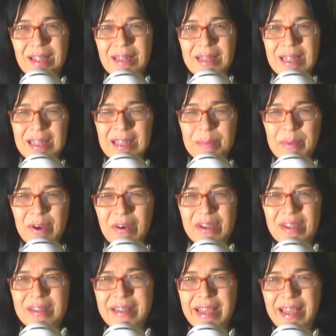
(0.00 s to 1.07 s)
than the
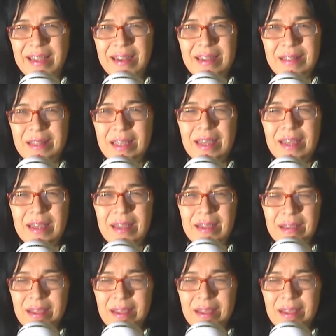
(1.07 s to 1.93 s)
American dead and the